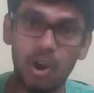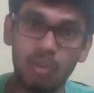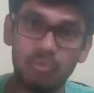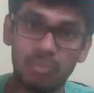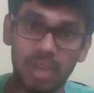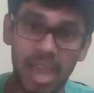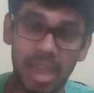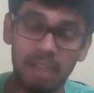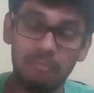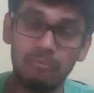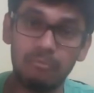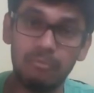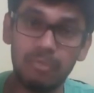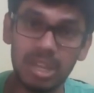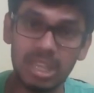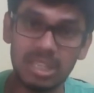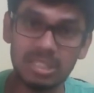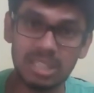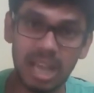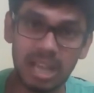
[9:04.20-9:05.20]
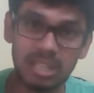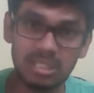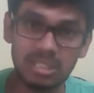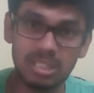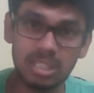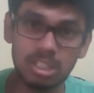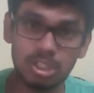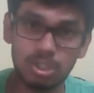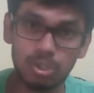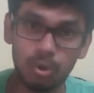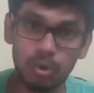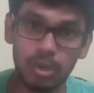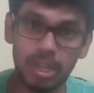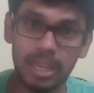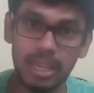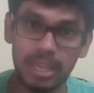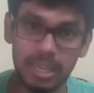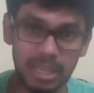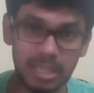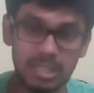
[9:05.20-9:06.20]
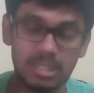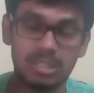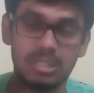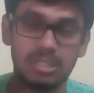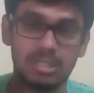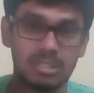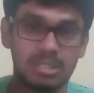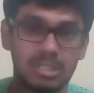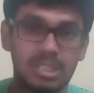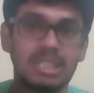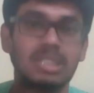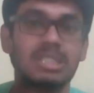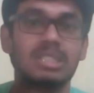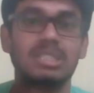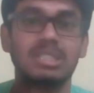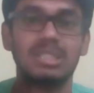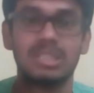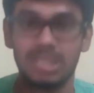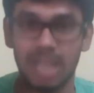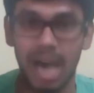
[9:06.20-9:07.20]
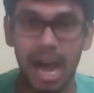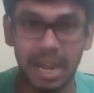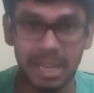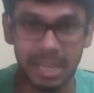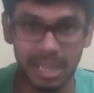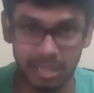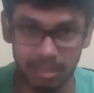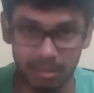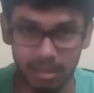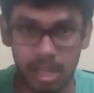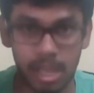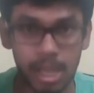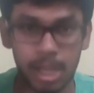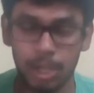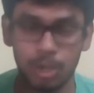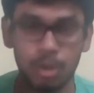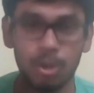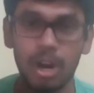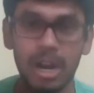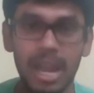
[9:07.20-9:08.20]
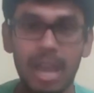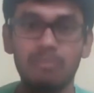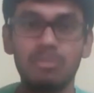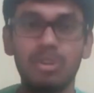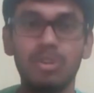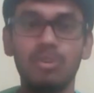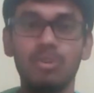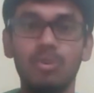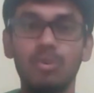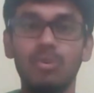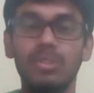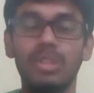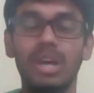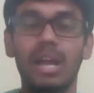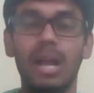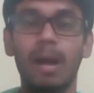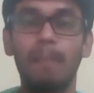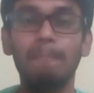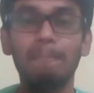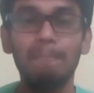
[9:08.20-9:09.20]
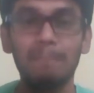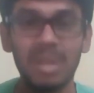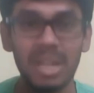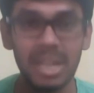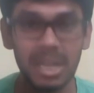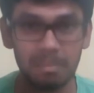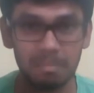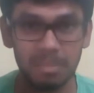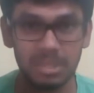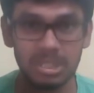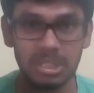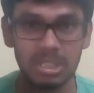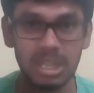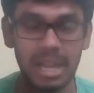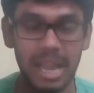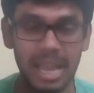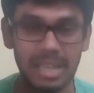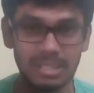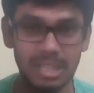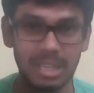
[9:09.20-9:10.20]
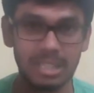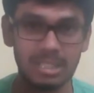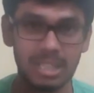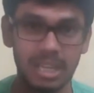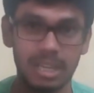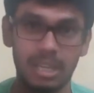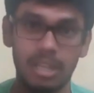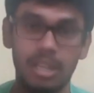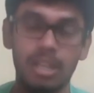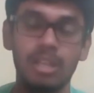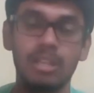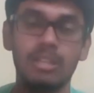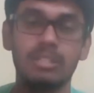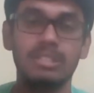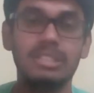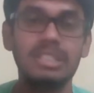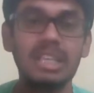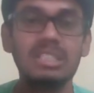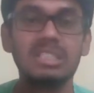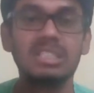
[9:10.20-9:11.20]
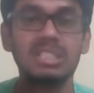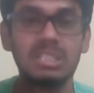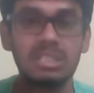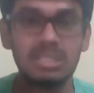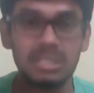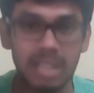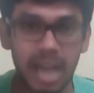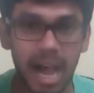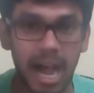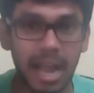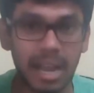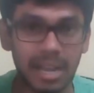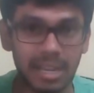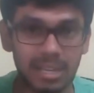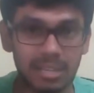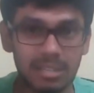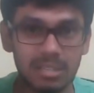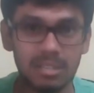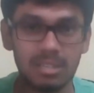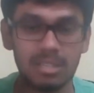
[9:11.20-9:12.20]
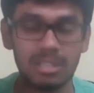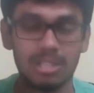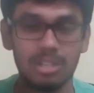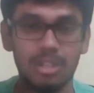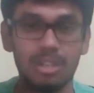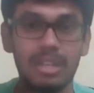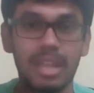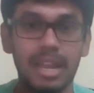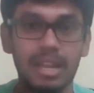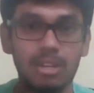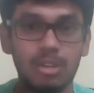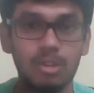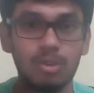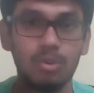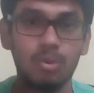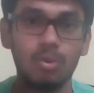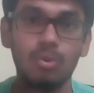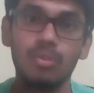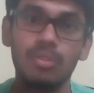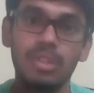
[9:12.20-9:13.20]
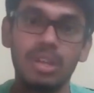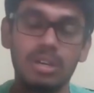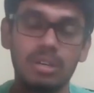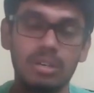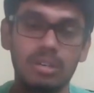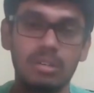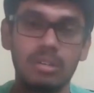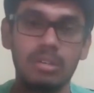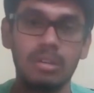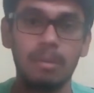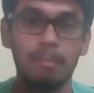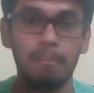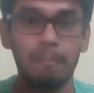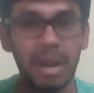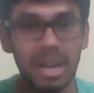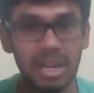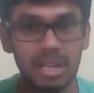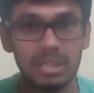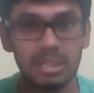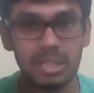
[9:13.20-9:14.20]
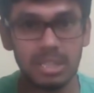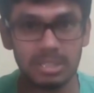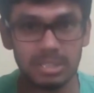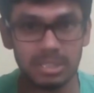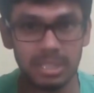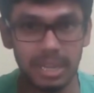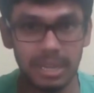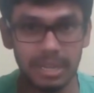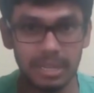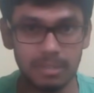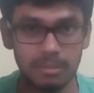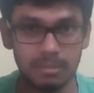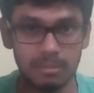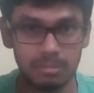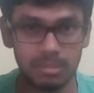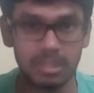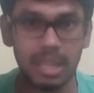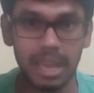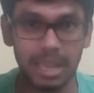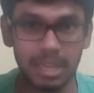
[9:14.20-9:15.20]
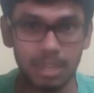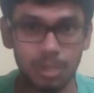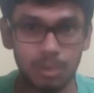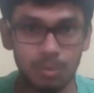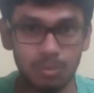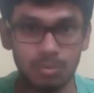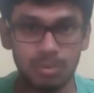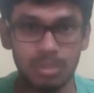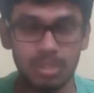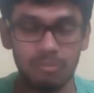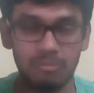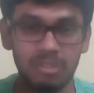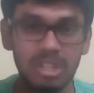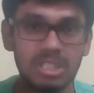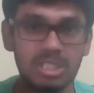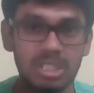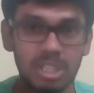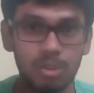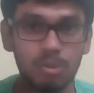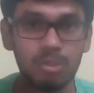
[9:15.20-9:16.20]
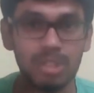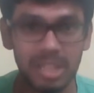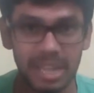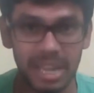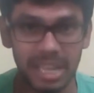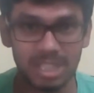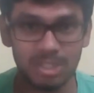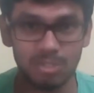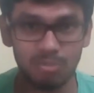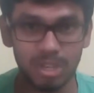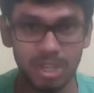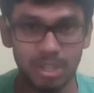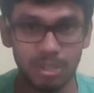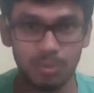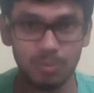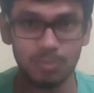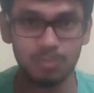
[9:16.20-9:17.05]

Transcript: of every success story is just starting. You don't have to know the complete picture, as I said. Just start. You'll get to know the better things later. Thank you. We'll see you in the next video.